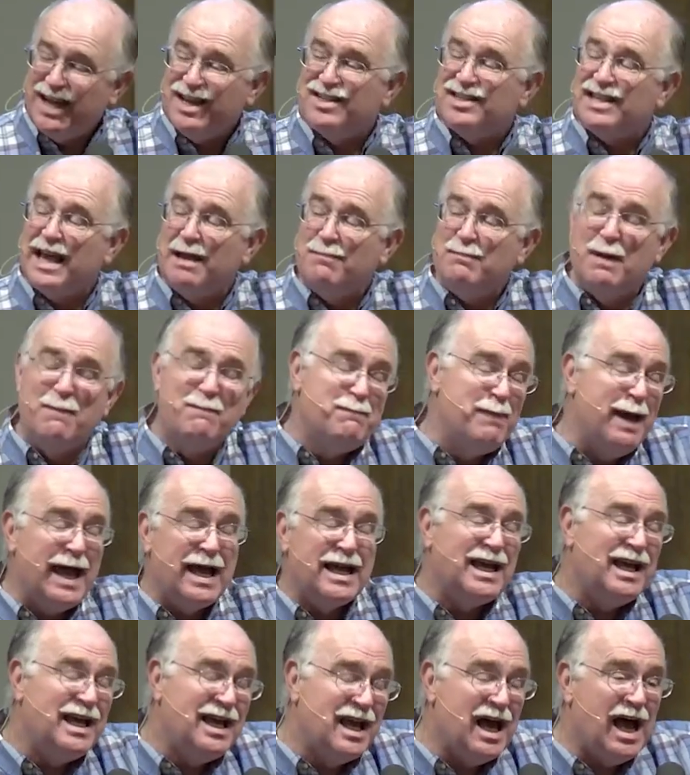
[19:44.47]
the place they've been
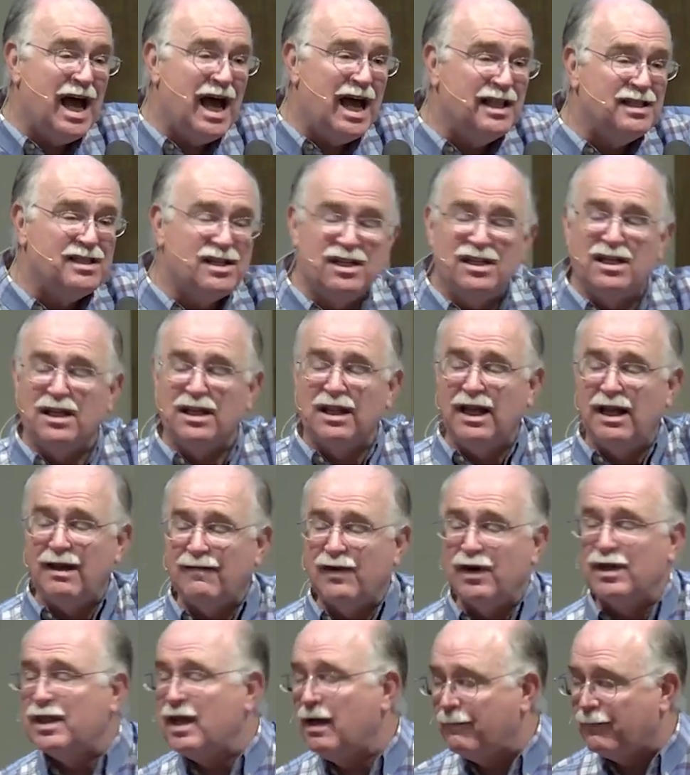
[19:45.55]
begging God to
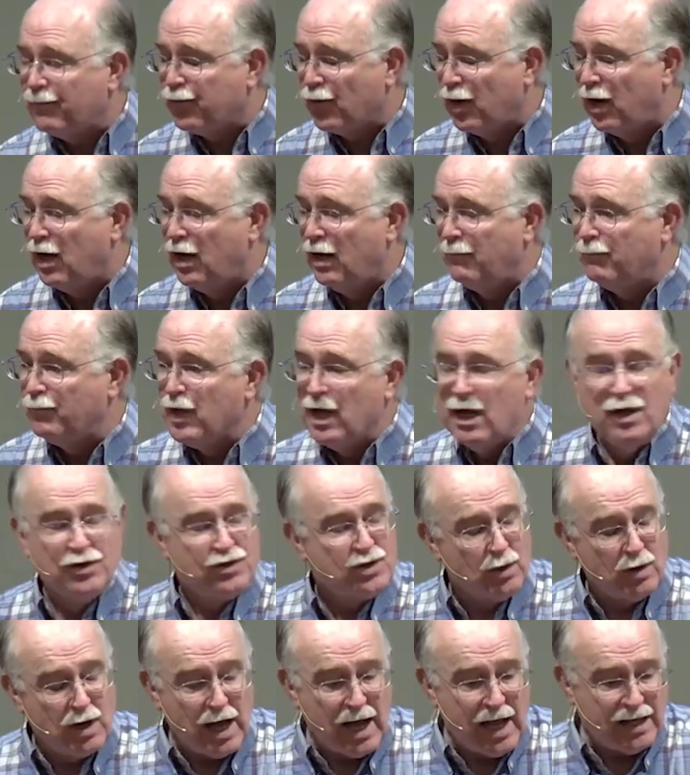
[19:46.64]
deliver them from.
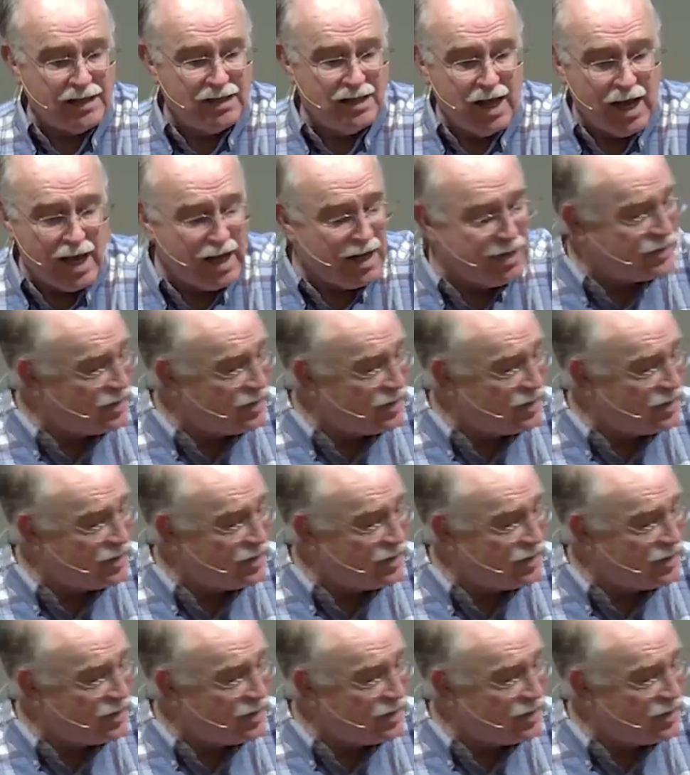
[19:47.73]
So God